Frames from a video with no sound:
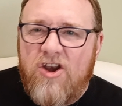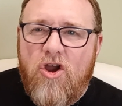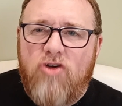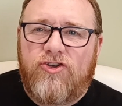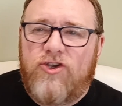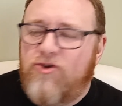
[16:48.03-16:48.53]

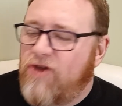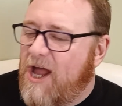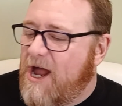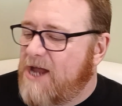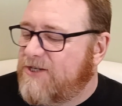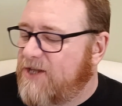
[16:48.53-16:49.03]
Not too
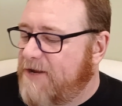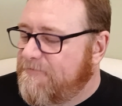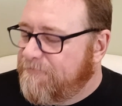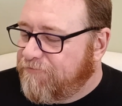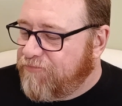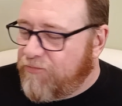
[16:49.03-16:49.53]
gassy.
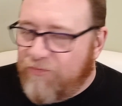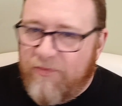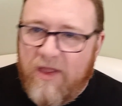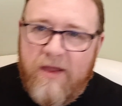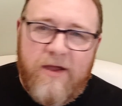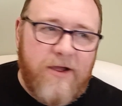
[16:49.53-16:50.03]

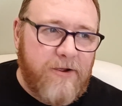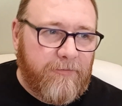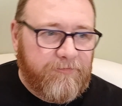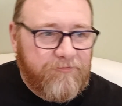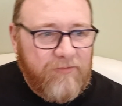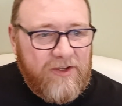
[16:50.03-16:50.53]

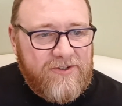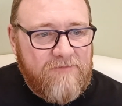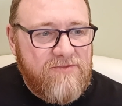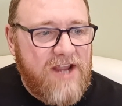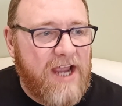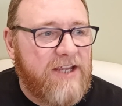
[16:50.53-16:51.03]

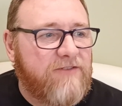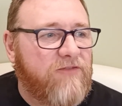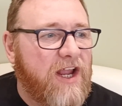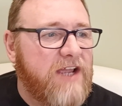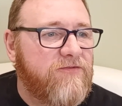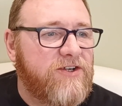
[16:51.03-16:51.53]
Some nice
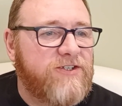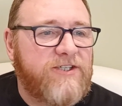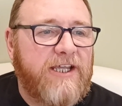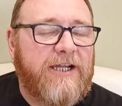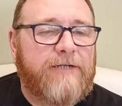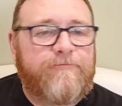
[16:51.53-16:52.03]
flavours
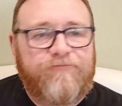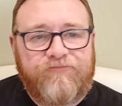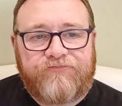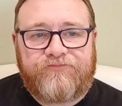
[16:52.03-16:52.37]
there.